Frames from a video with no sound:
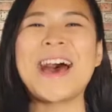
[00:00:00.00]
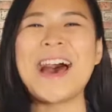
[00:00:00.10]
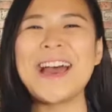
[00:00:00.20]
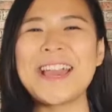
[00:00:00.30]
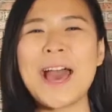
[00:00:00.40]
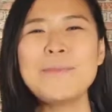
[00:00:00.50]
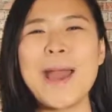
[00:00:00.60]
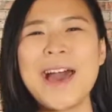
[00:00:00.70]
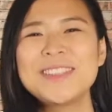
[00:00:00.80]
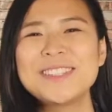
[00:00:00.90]
Hi,
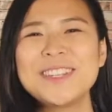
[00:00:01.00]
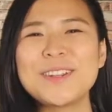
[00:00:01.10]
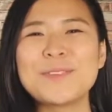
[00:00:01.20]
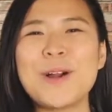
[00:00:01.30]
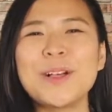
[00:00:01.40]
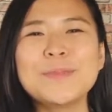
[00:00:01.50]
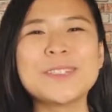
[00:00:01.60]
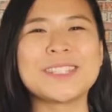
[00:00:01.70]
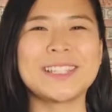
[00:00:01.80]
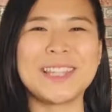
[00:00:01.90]
I'm Allison and
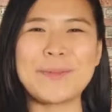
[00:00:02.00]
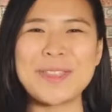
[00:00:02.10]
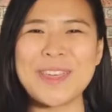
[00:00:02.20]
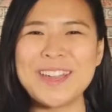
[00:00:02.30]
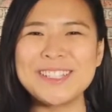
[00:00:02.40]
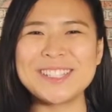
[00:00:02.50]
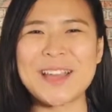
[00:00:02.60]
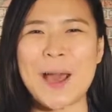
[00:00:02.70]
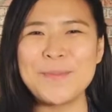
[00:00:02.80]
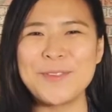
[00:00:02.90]
welcome to
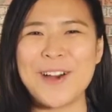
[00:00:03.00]
Celebrathon's Top